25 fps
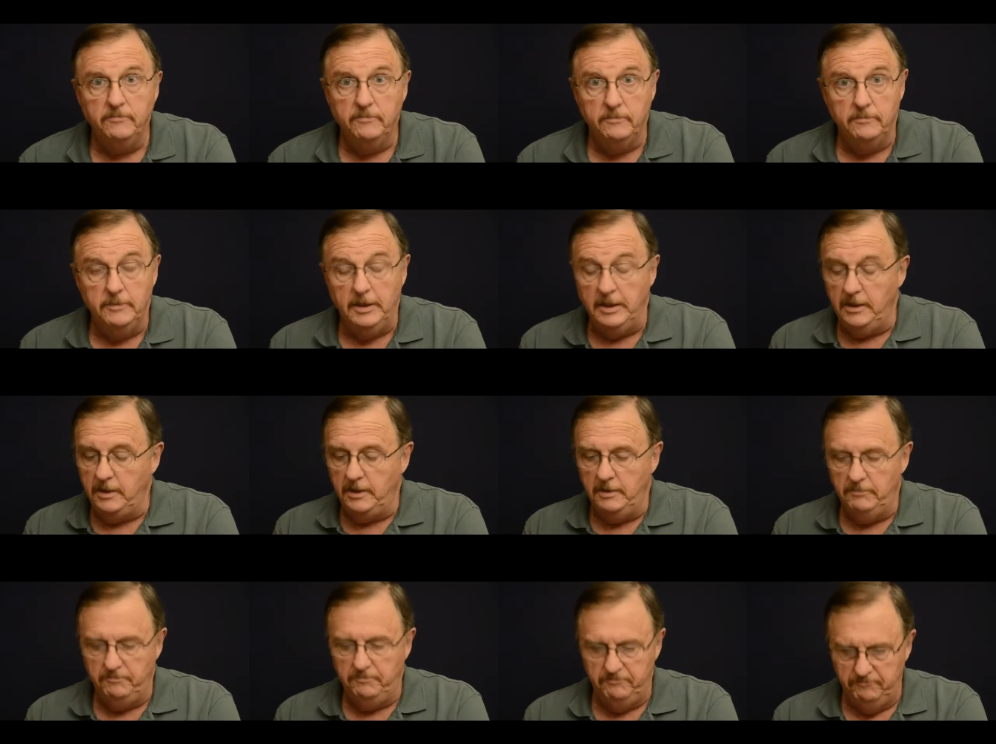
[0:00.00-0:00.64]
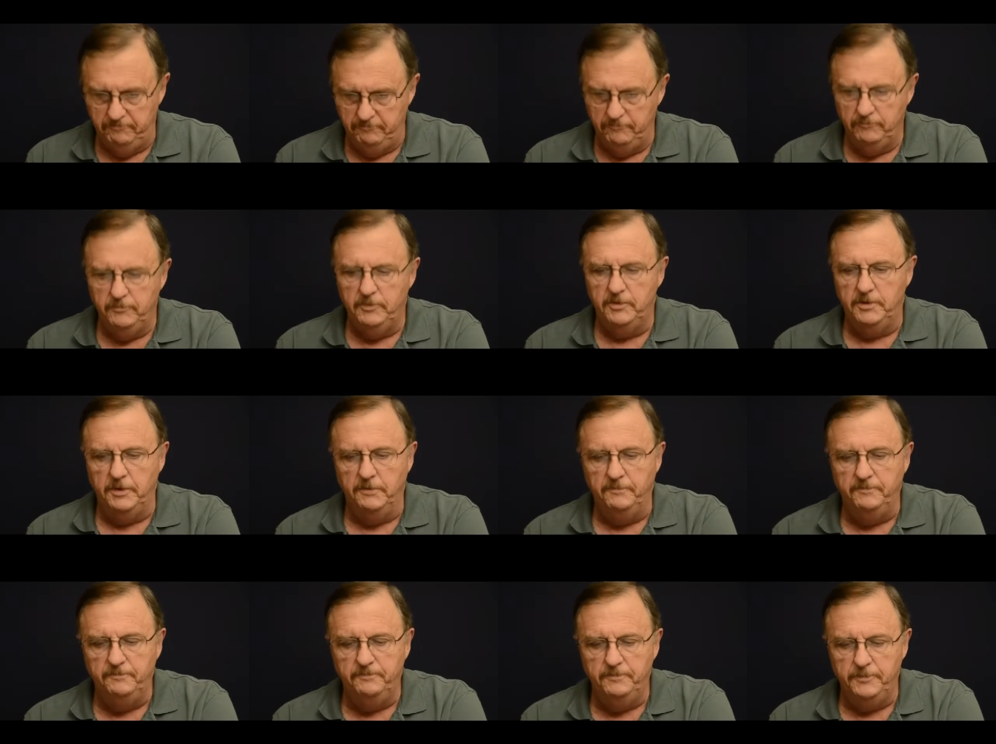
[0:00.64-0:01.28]

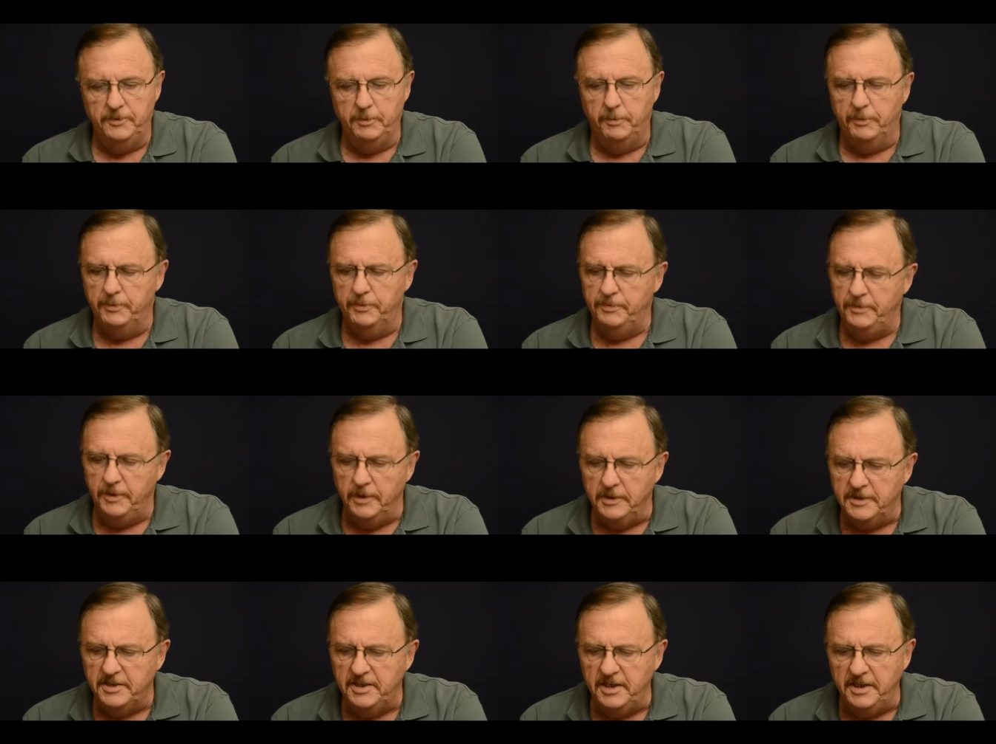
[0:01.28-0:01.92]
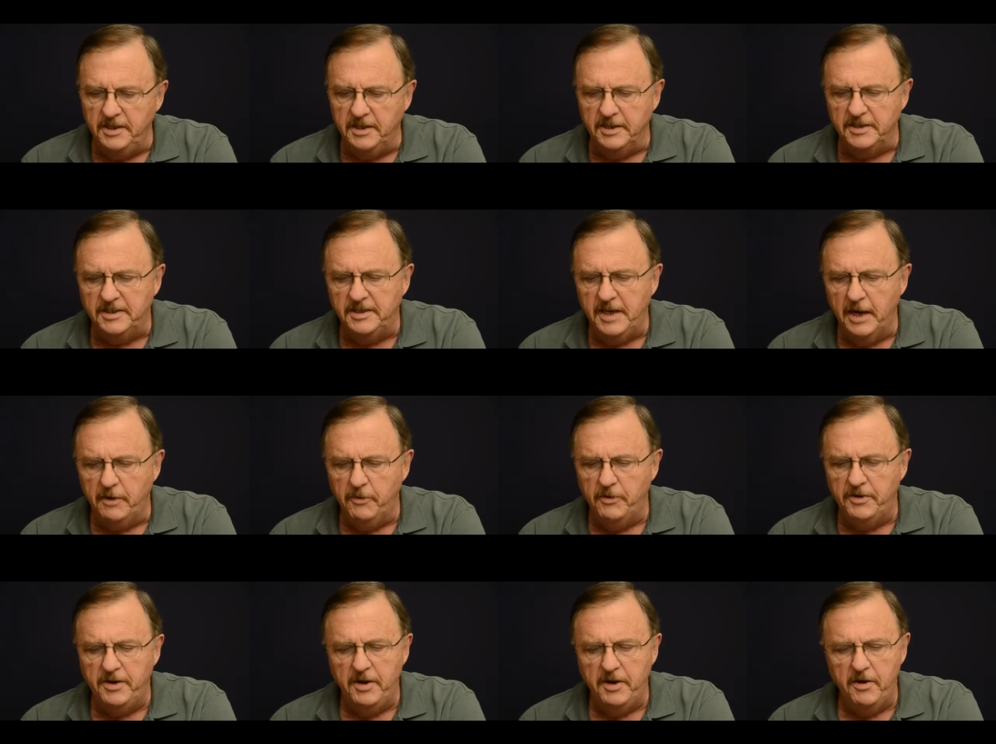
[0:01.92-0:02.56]
Let's see, the
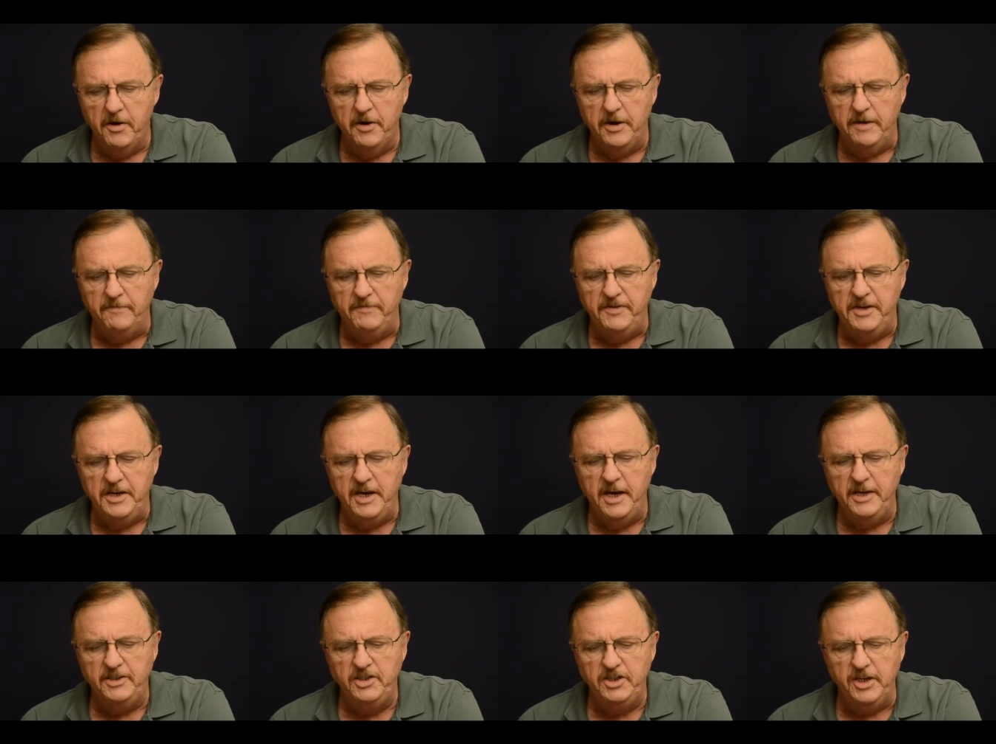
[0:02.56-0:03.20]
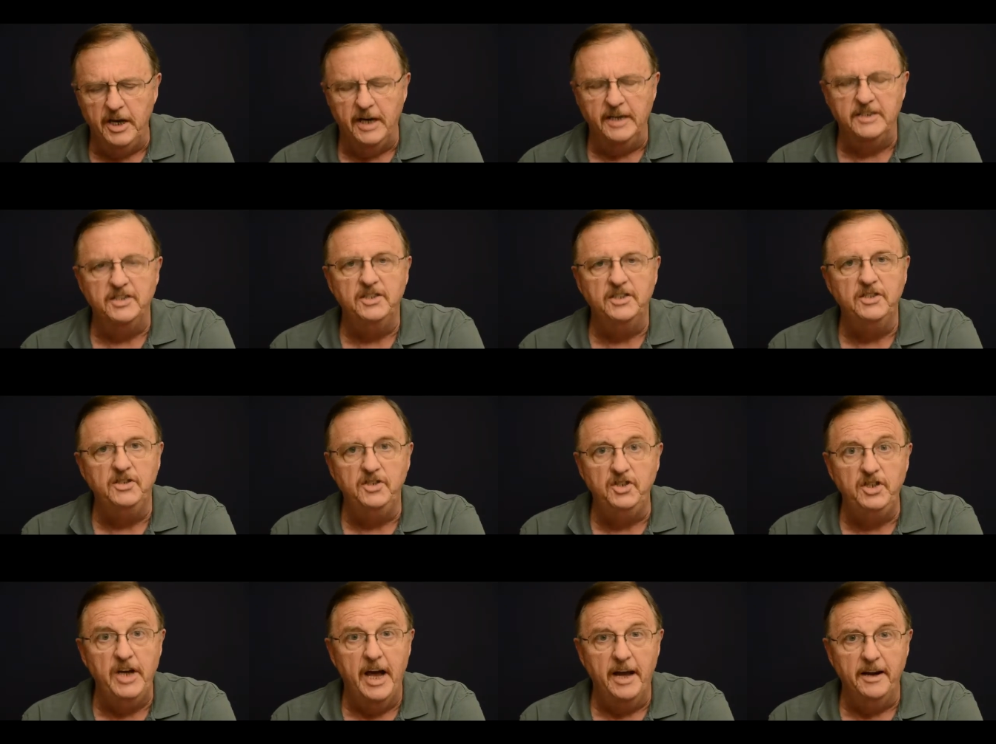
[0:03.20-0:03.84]
Secretary of DHS,
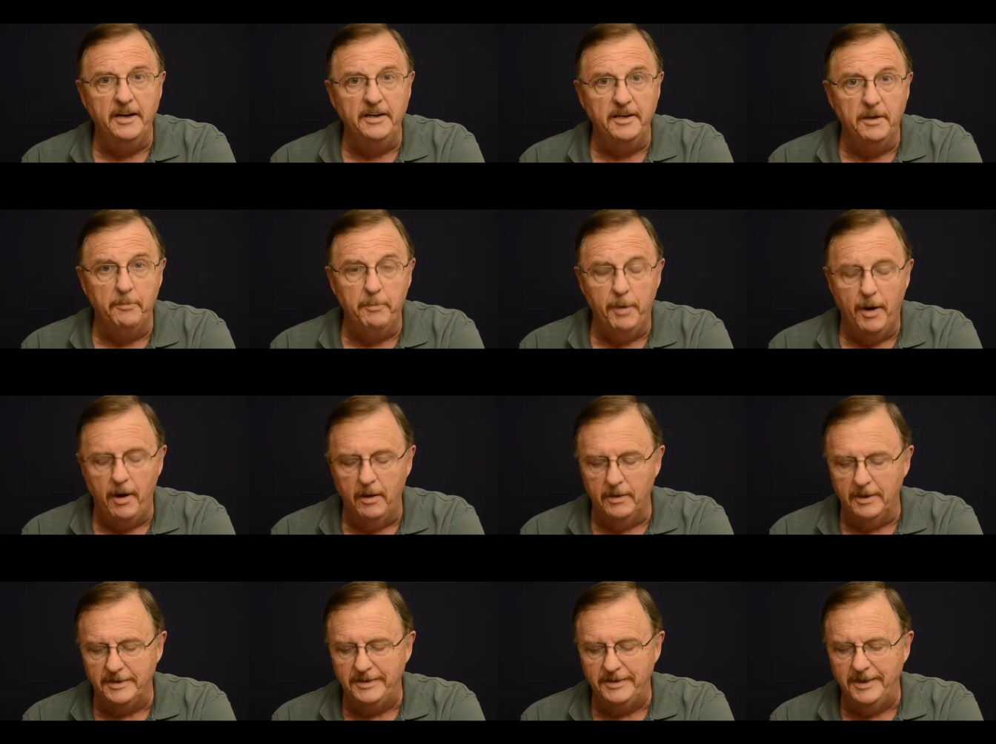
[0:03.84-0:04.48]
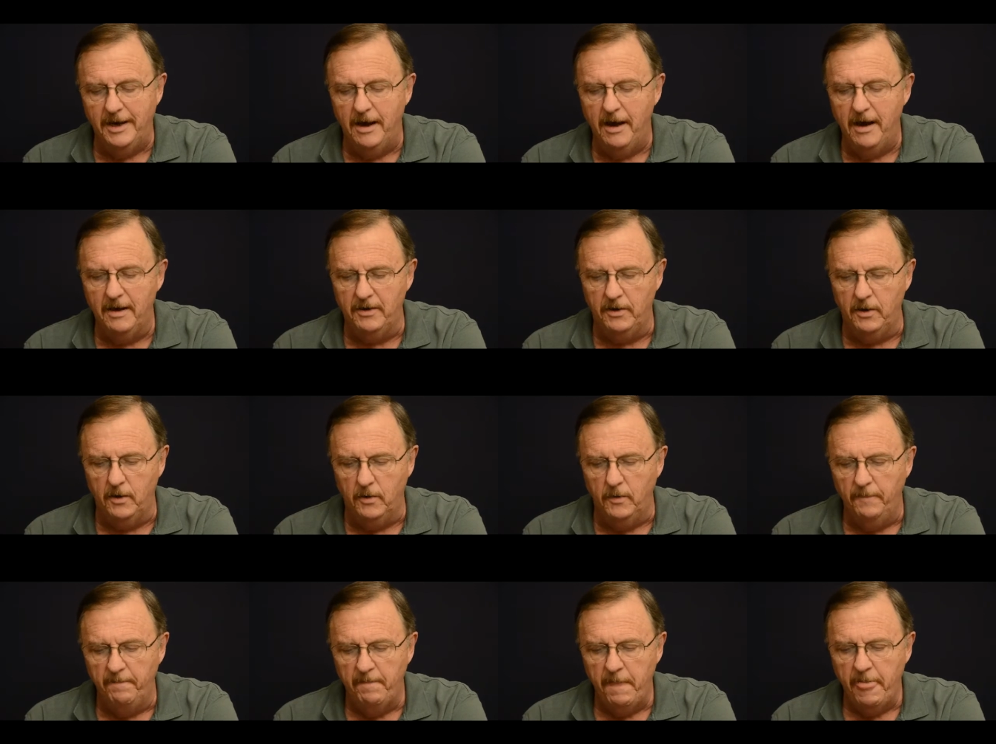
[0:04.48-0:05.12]
Janet
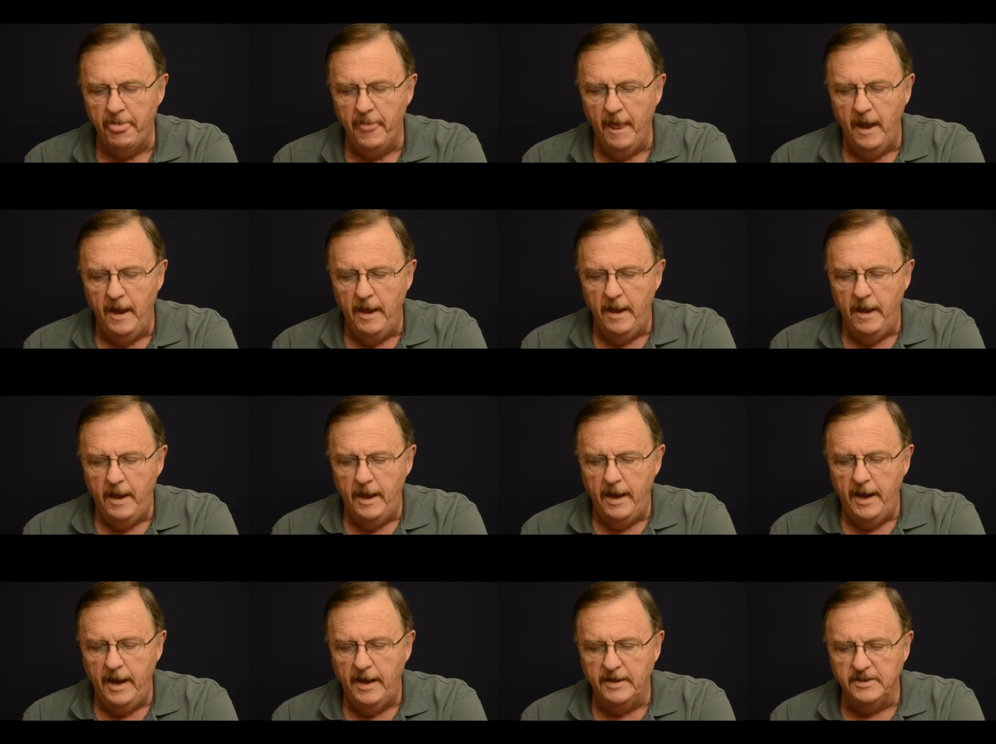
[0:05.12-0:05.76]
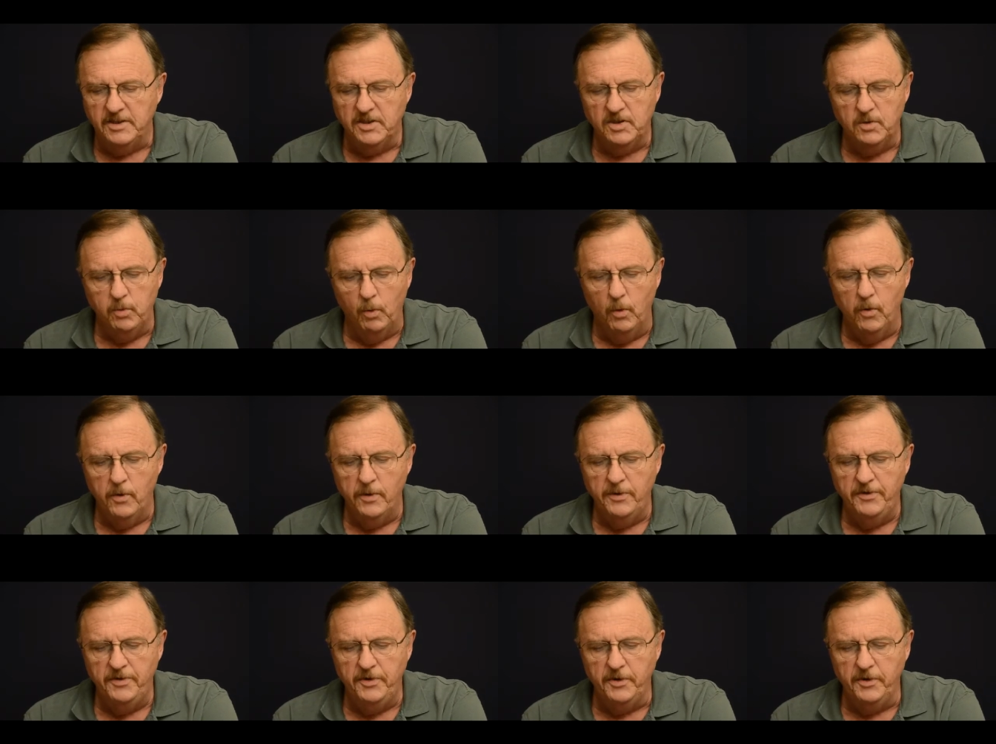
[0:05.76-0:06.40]
Napolitano, has
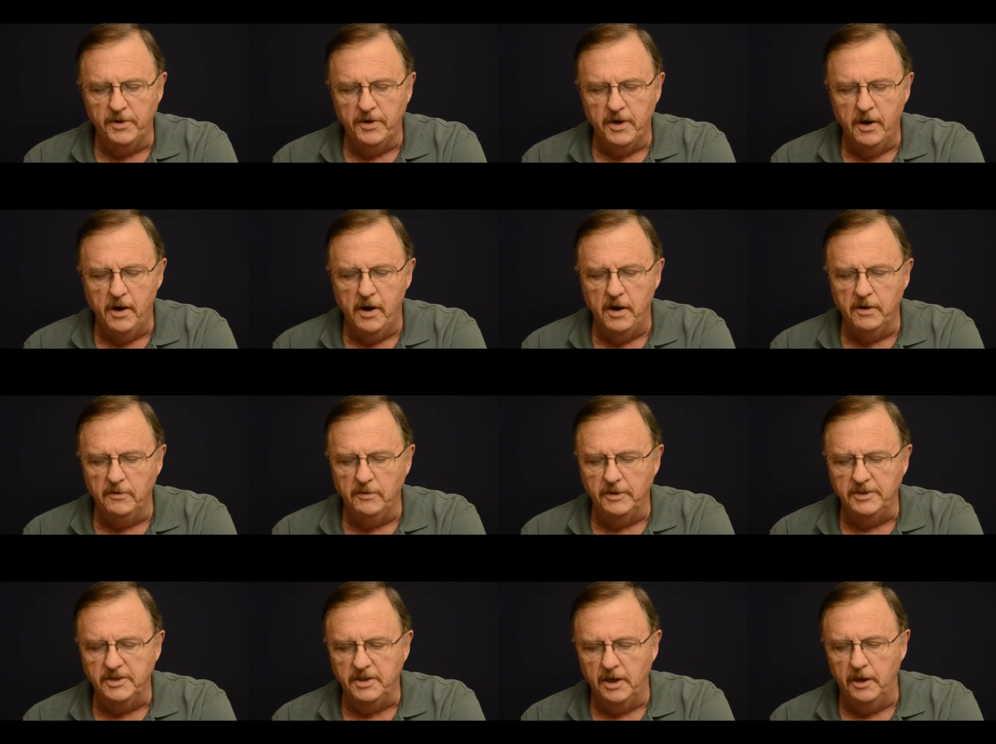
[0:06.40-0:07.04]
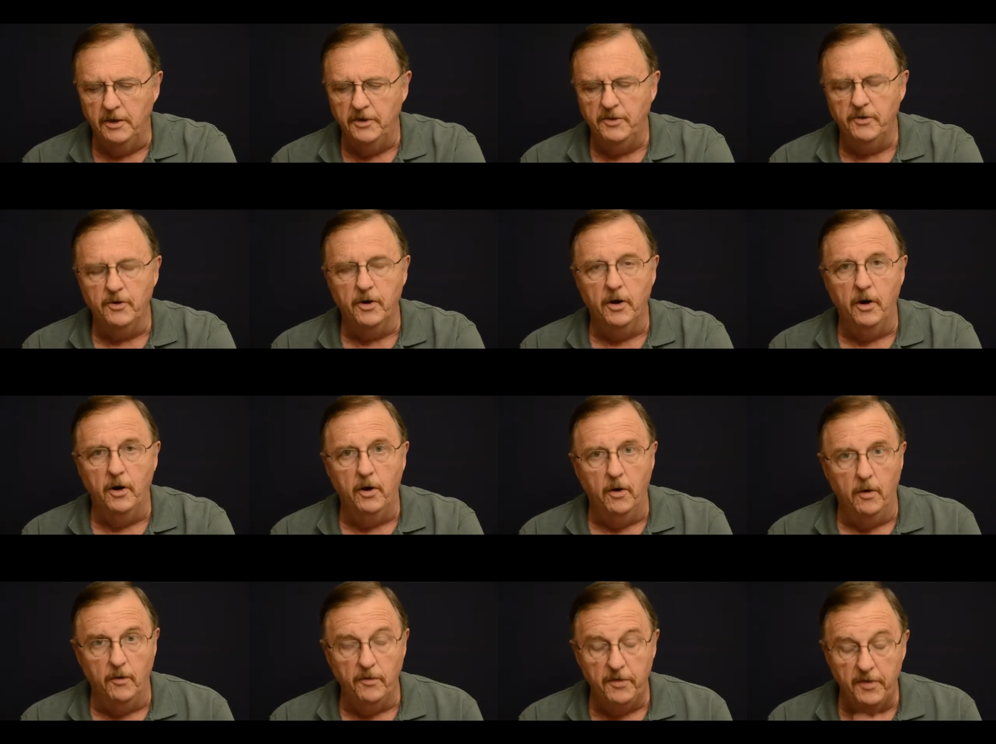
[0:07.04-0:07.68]
sworn to Congress under
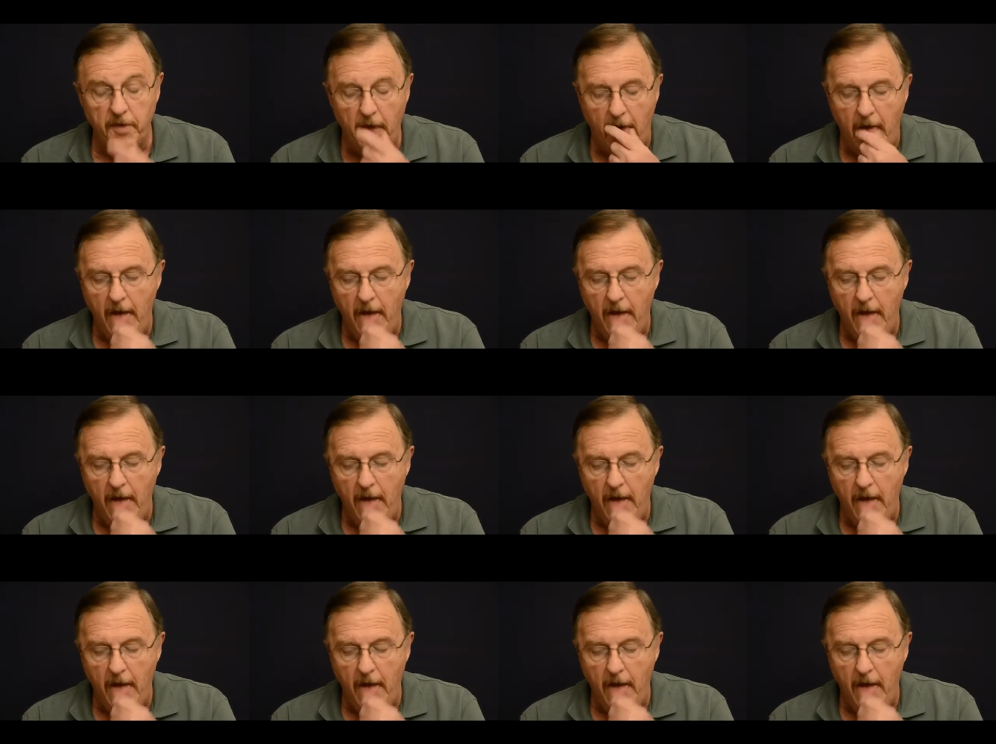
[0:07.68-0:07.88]
oath